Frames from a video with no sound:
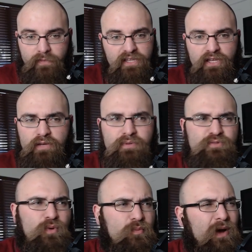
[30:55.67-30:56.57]
he
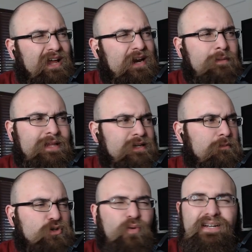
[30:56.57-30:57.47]
was what I had him at like
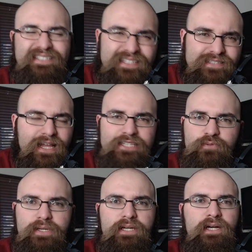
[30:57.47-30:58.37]
number 26 last
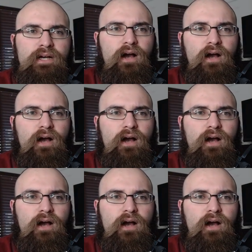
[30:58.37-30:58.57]
week.